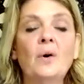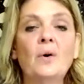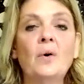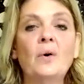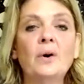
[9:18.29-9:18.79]

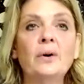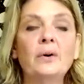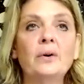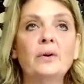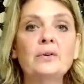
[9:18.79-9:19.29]
or
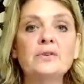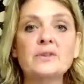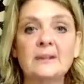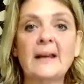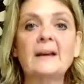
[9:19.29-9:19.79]
to
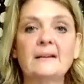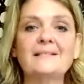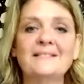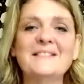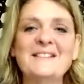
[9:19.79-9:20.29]
let
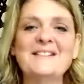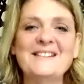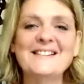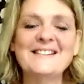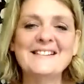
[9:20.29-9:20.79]

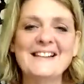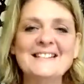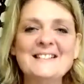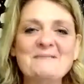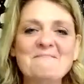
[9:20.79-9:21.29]
Jesus
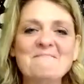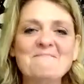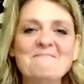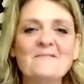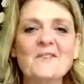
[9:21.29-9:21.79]
in,
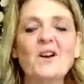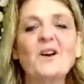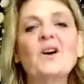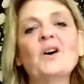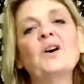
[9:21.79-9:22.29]

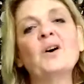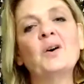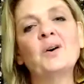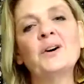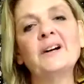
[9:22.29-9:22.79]

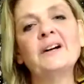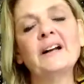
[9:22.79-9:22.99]
or